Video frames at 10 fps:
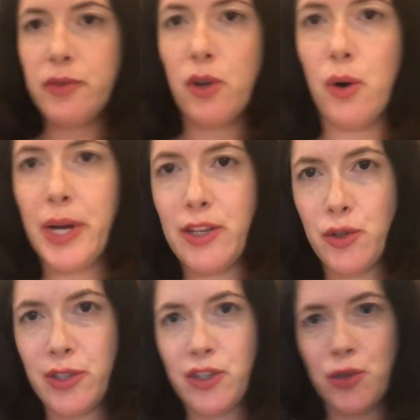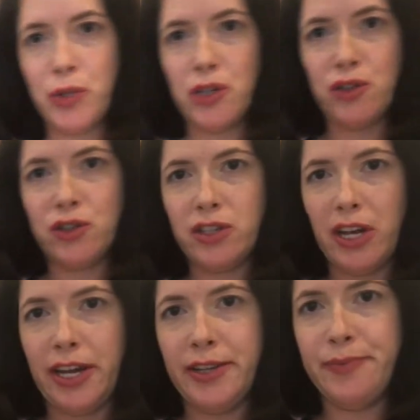Okay, so this is what it looks
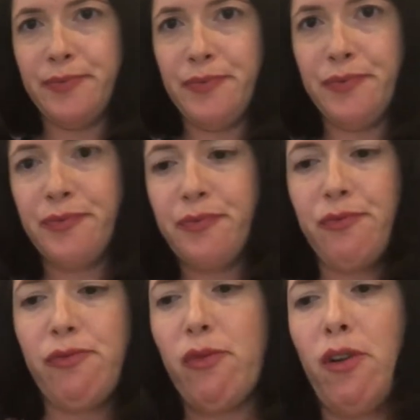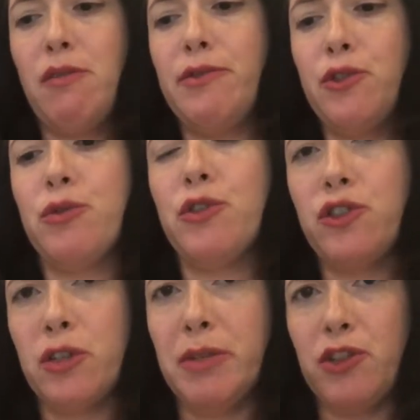like. We're
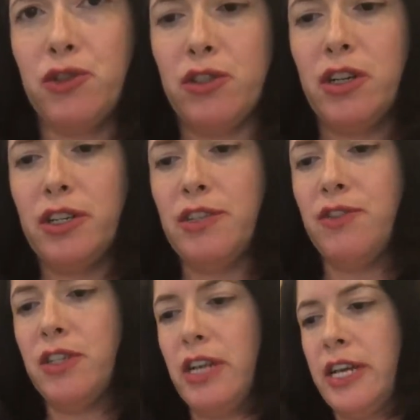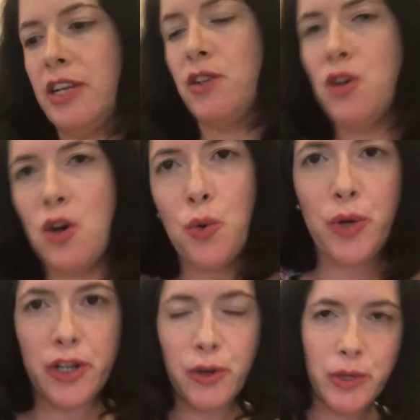just gonna make sure it's all even, and
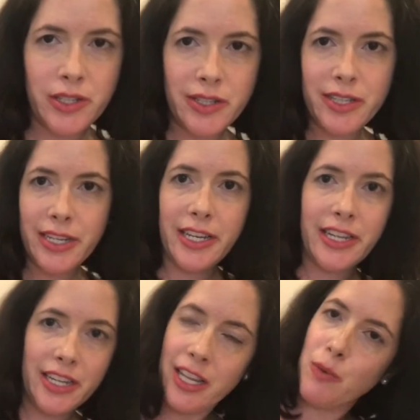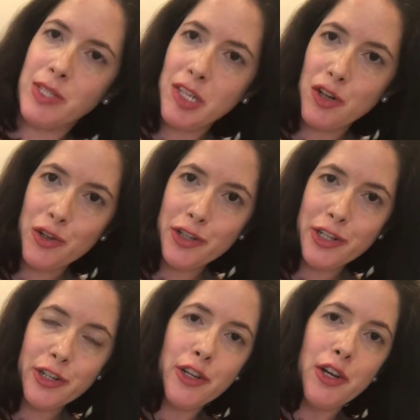we're going to stick it in, like we said
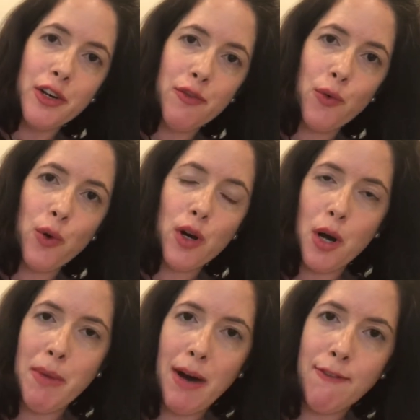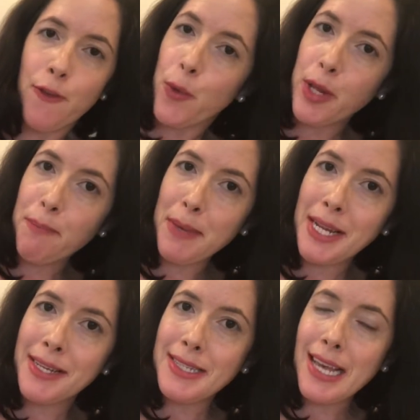earlier, for about 40
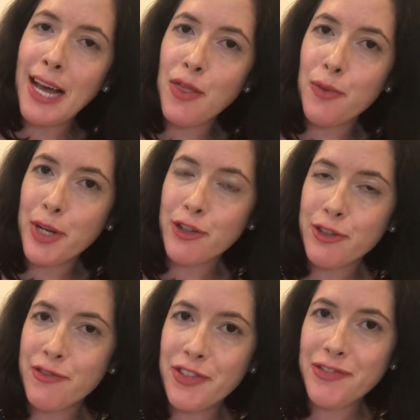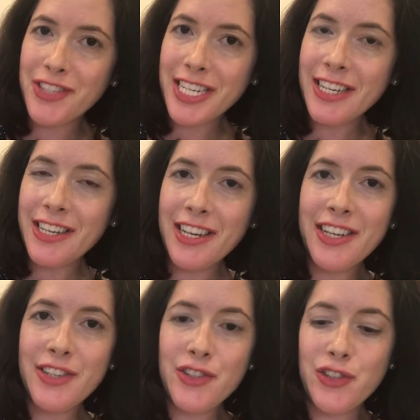minutes at 350.
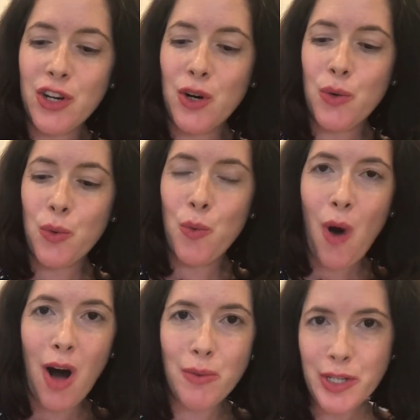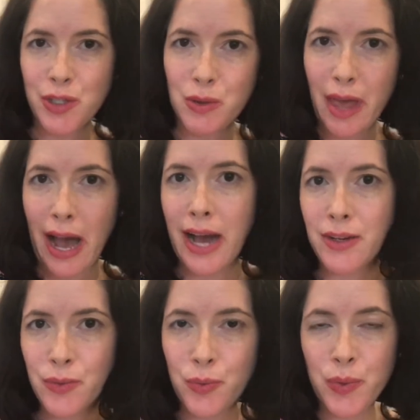So while we do
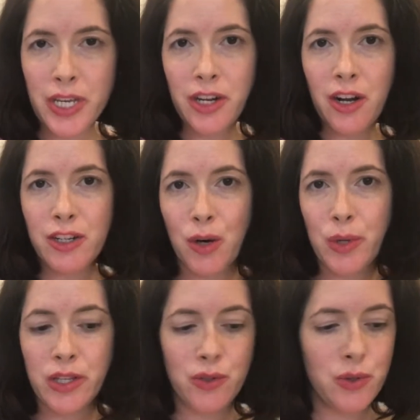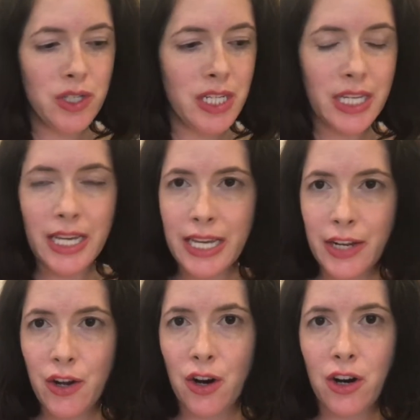that, we are going to stick
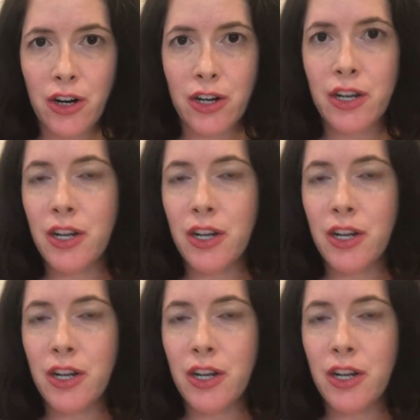in our